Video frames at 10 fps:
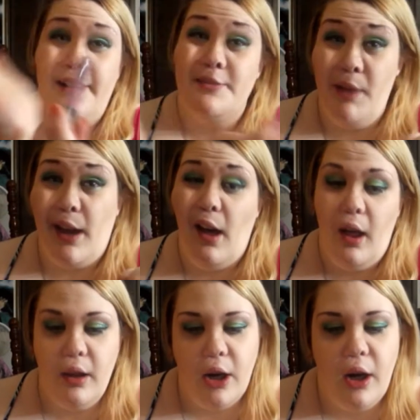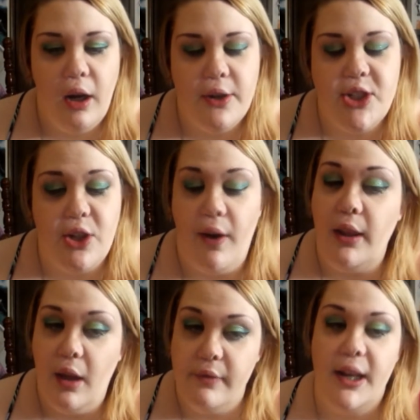my color, so I
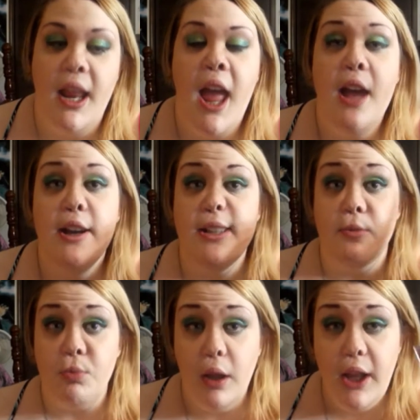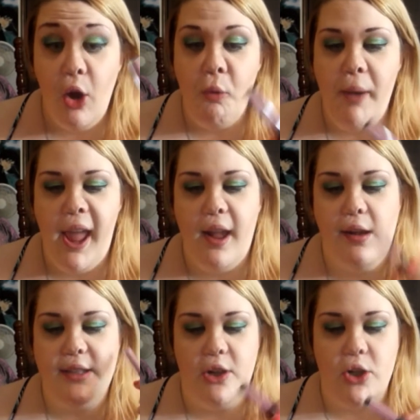love it. It's really opaque
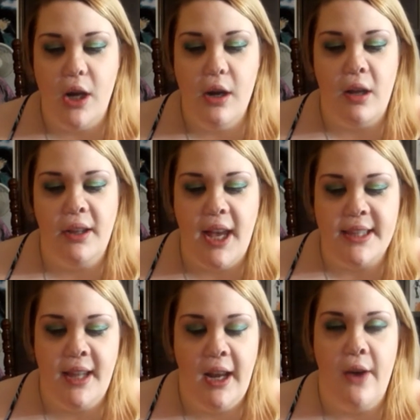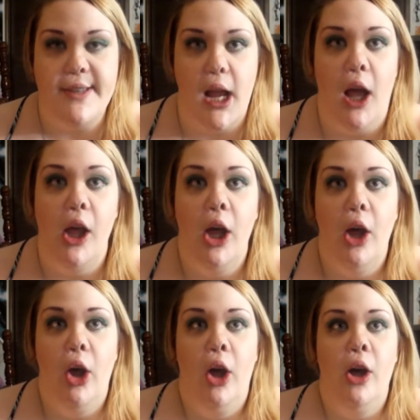because I tried it on last night and I was like, oh,